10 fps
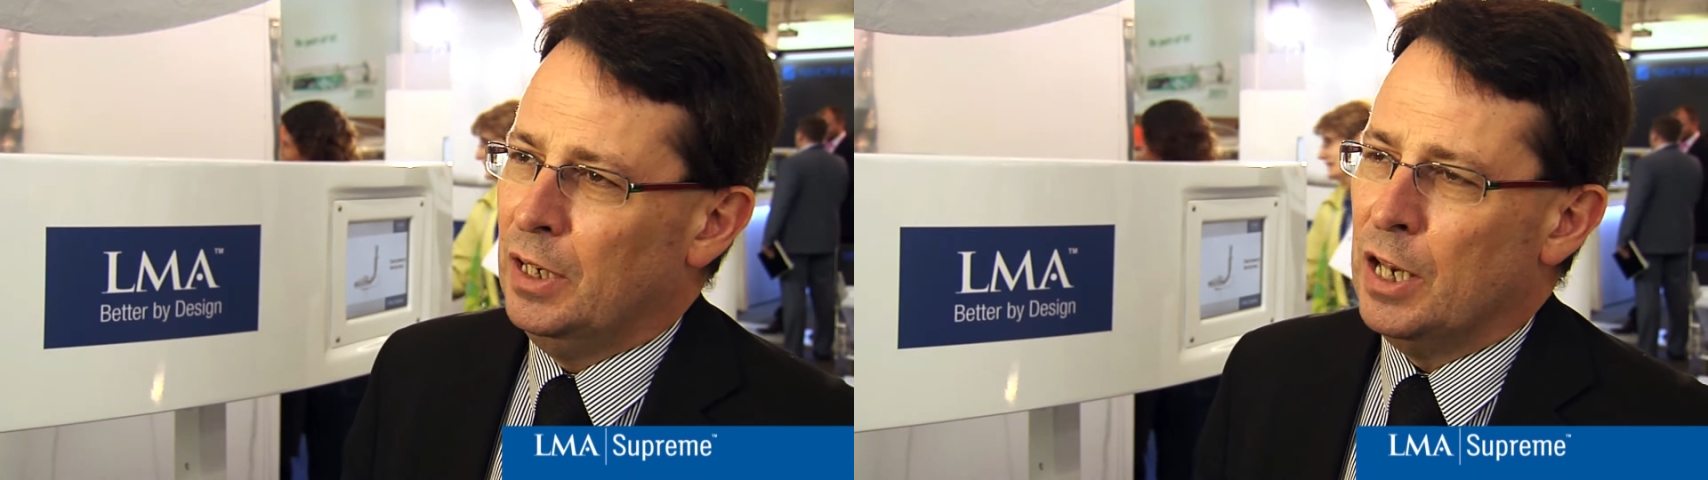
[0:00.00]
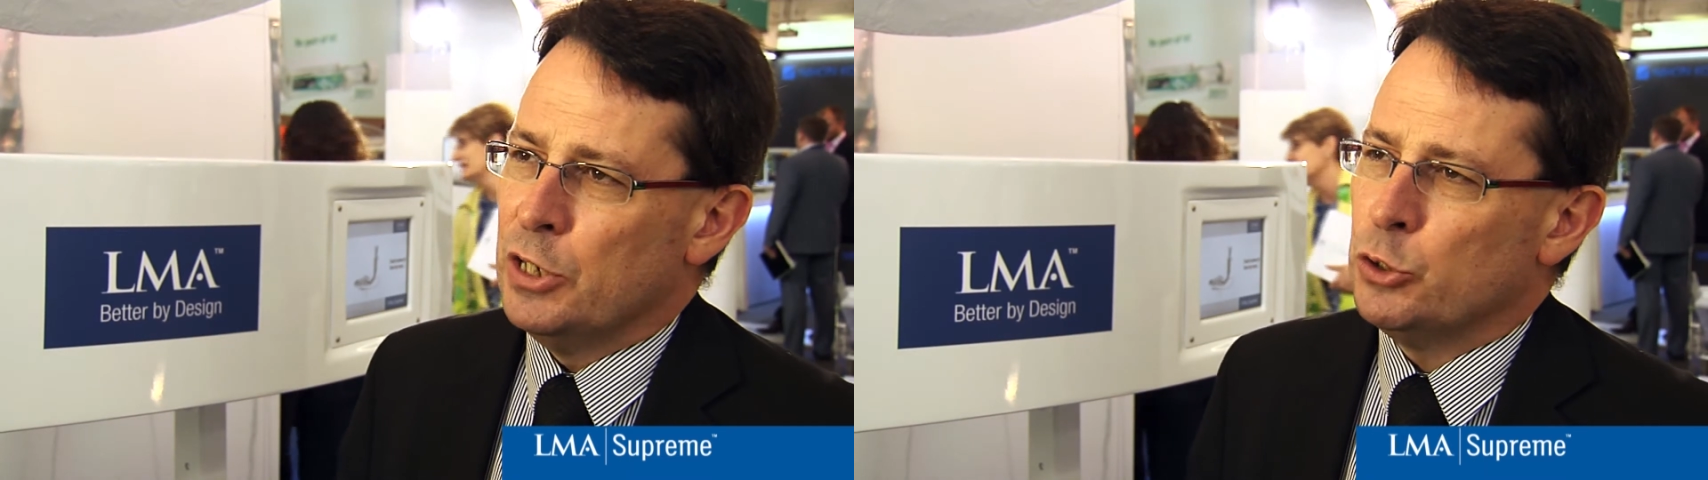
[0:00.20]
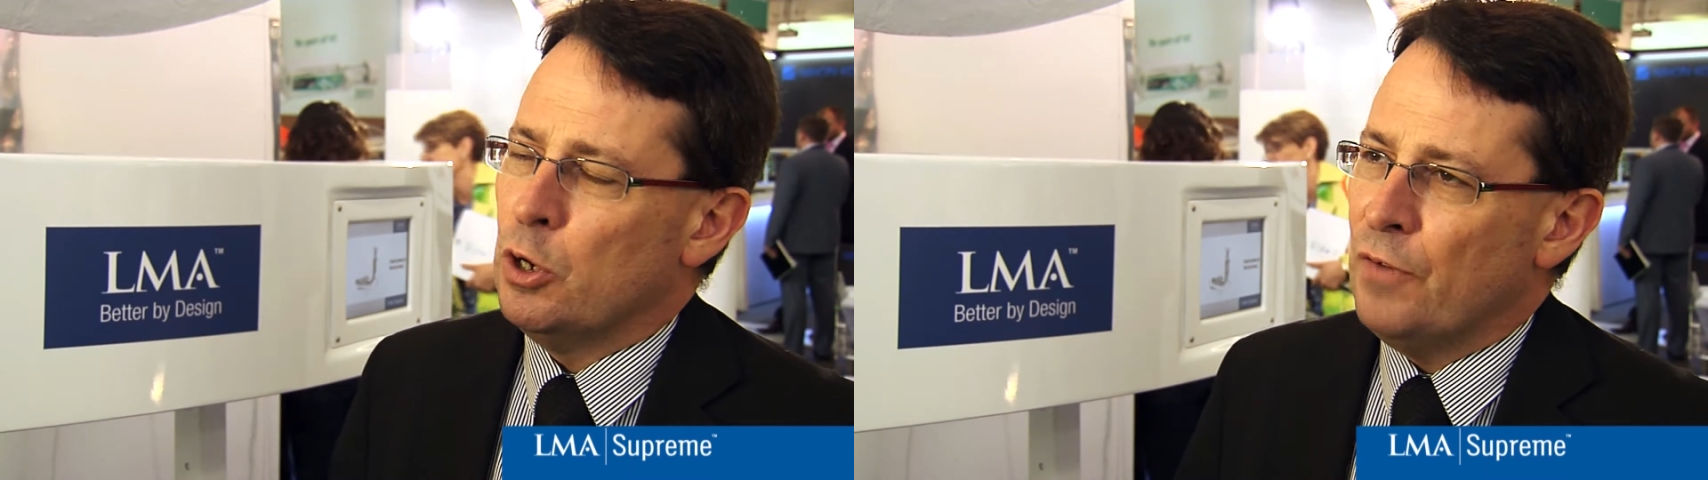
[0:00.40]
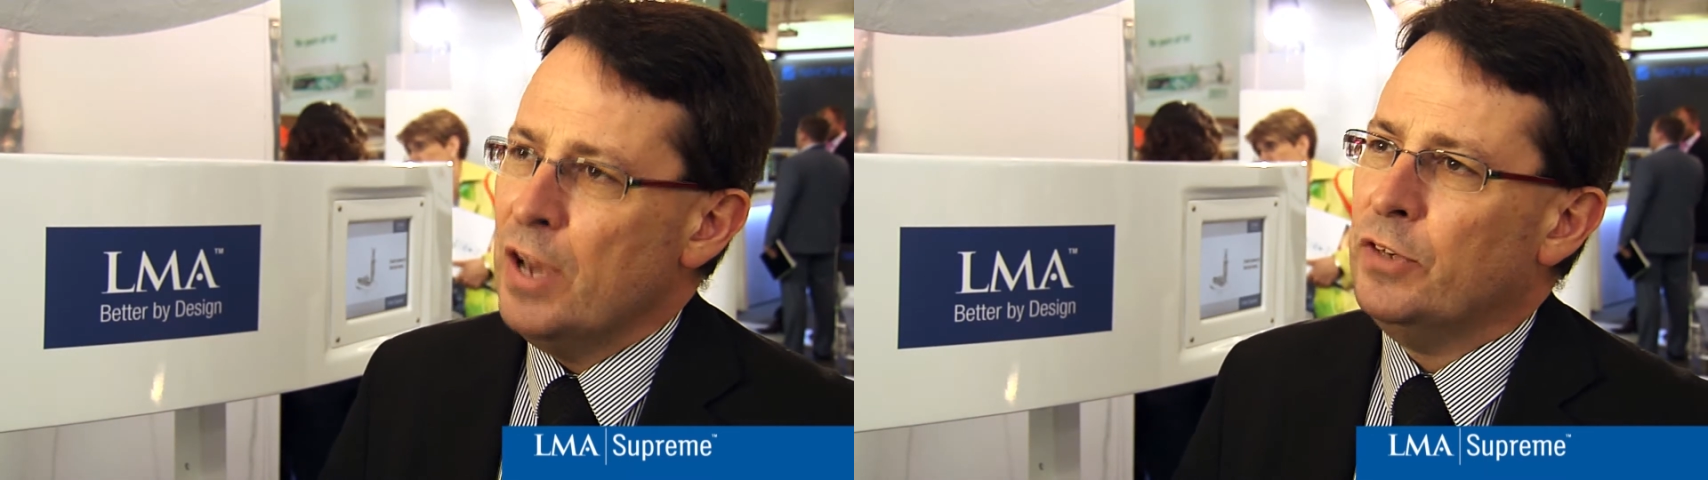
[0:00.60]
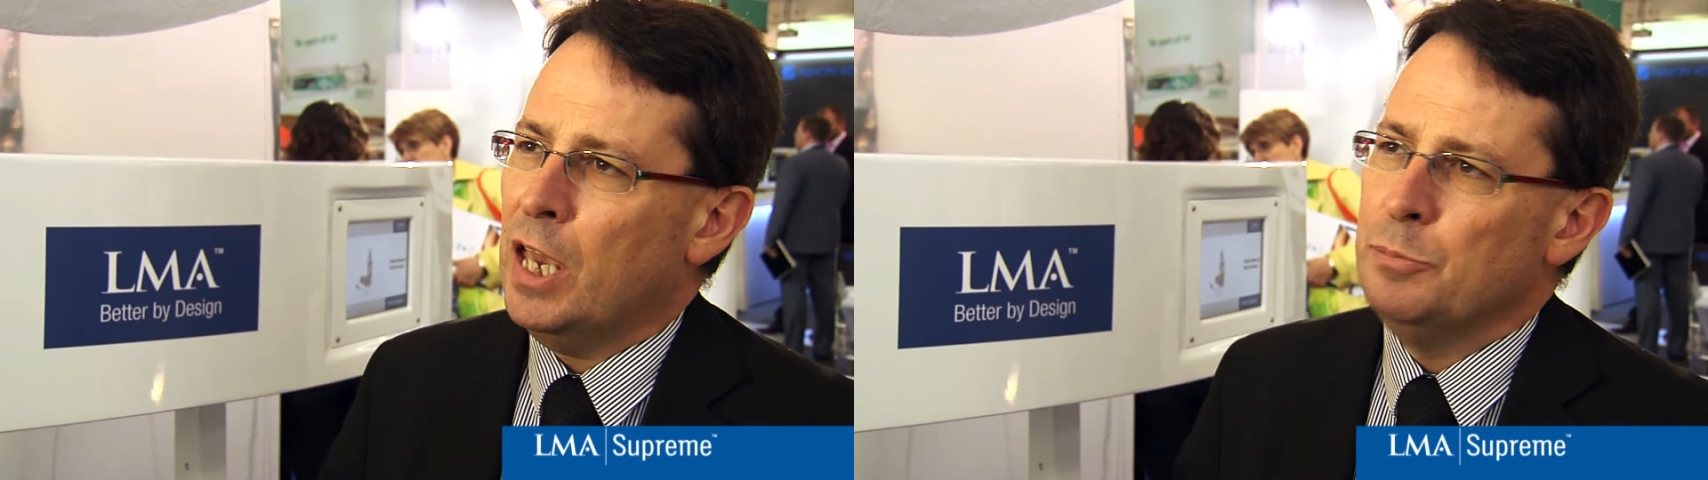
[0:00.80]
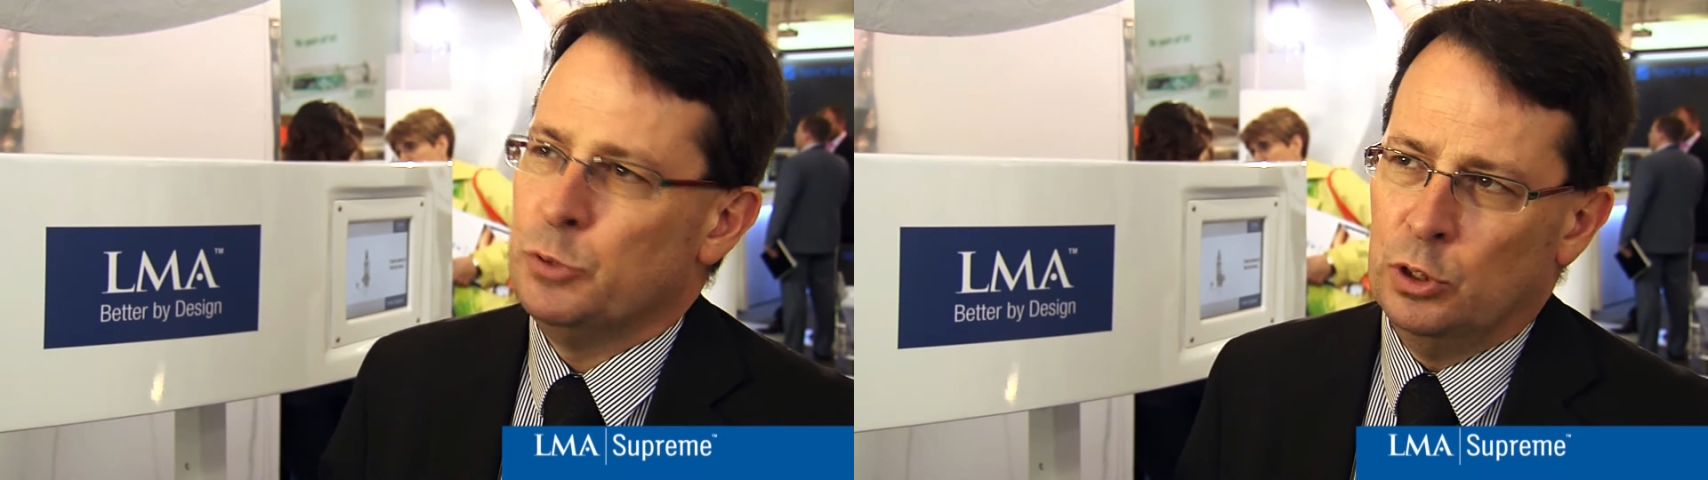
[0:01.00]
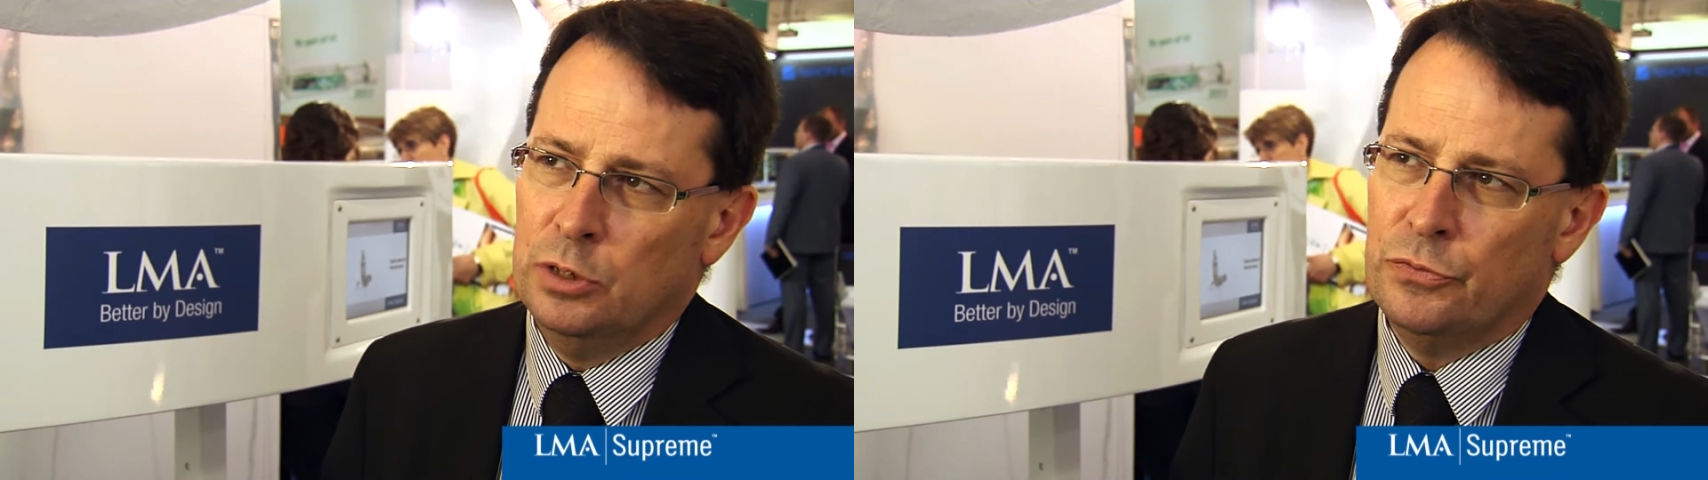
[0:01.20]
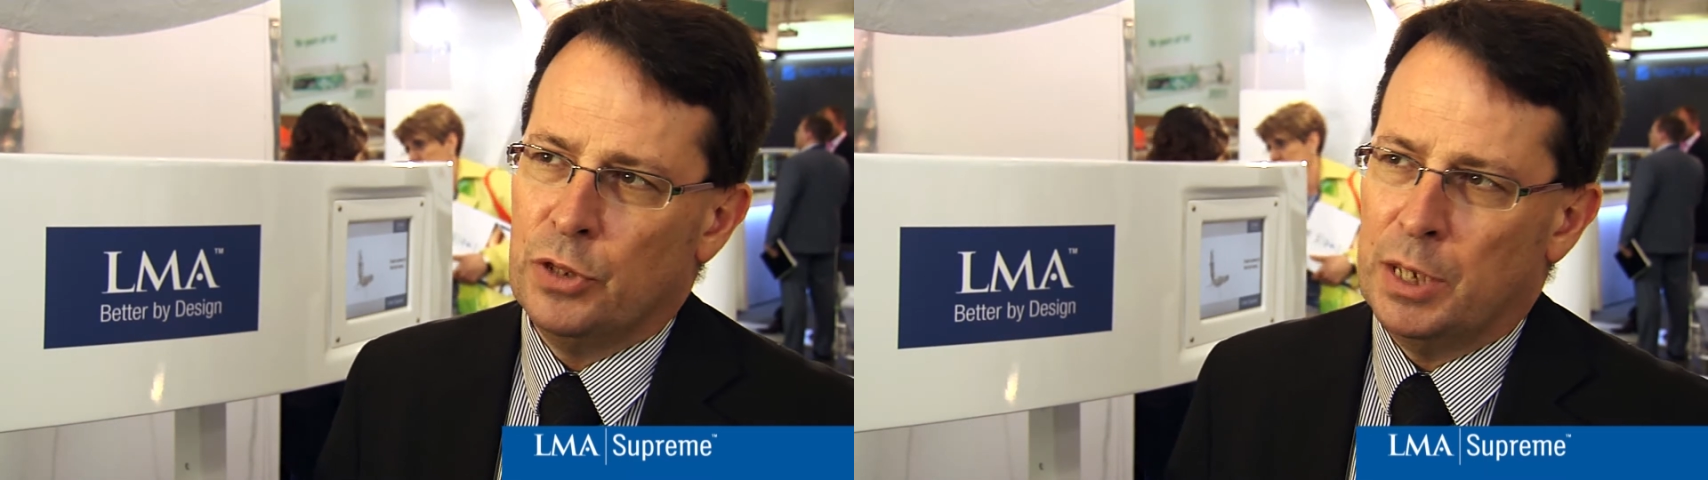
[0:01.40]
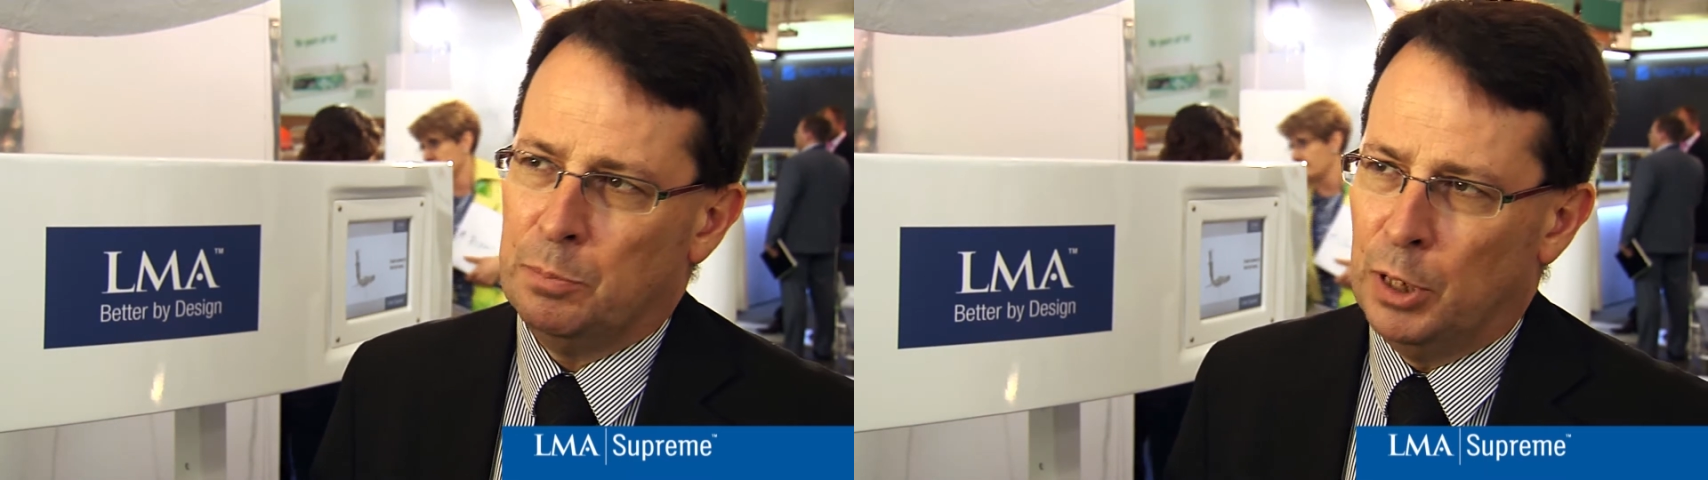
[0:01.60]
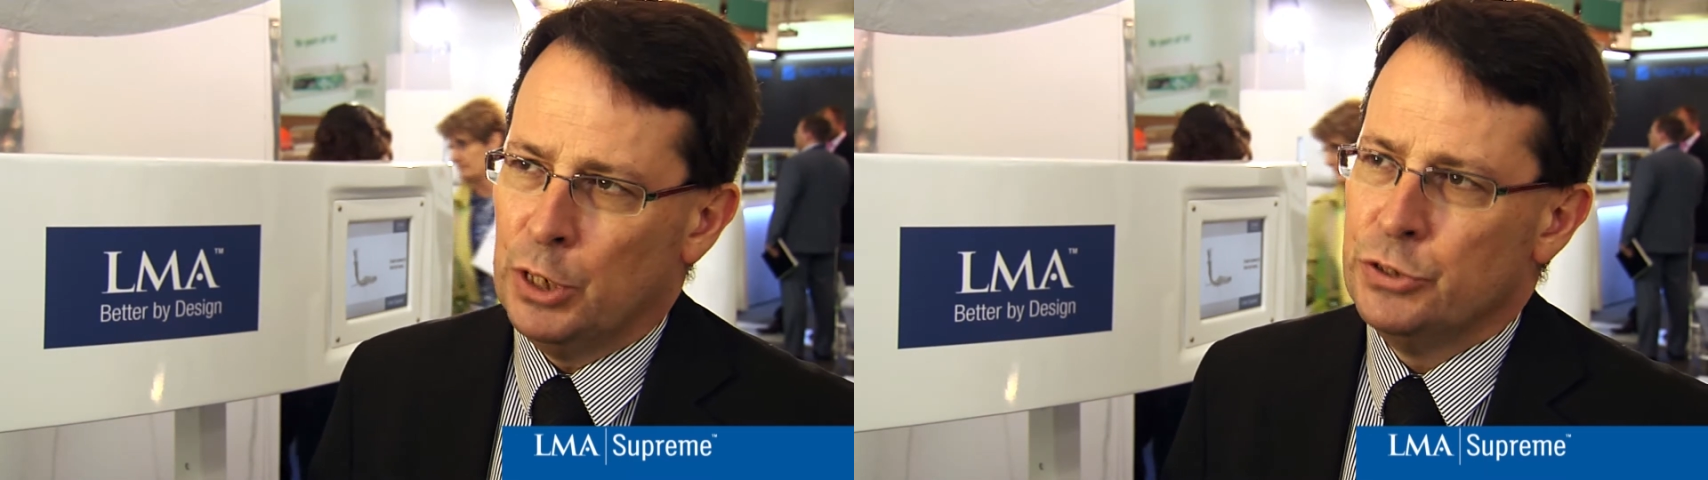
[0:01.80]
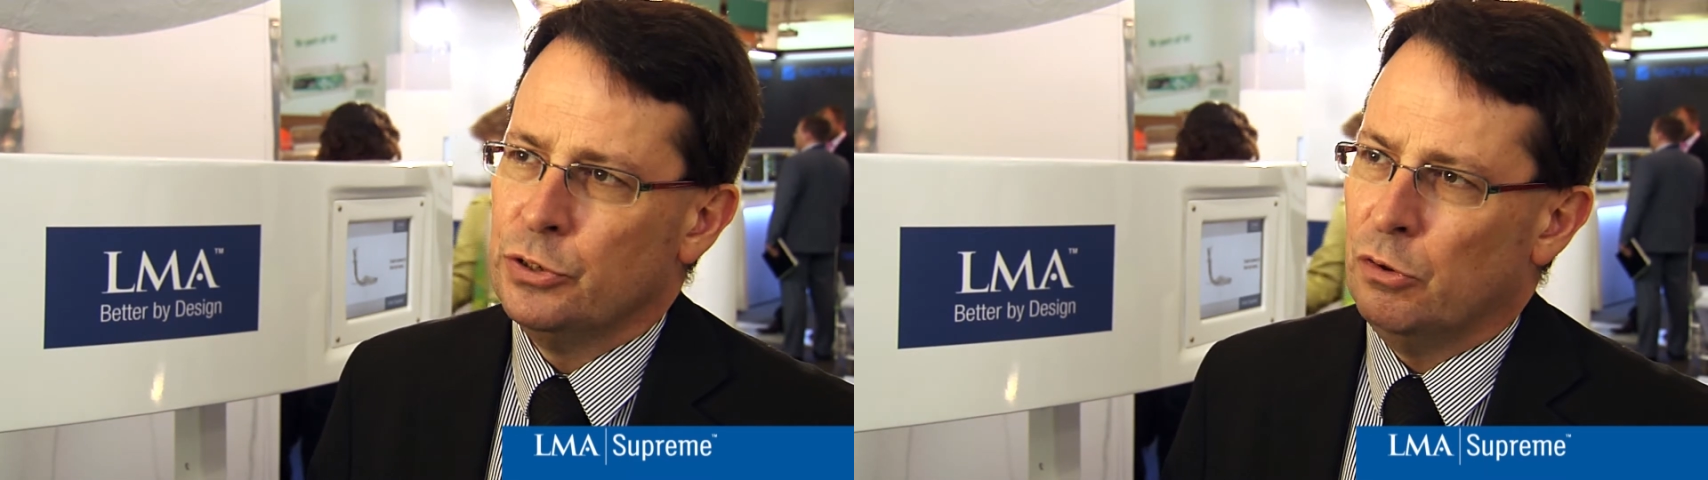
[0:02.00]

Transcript: Uh, so if I've kept all of that blood,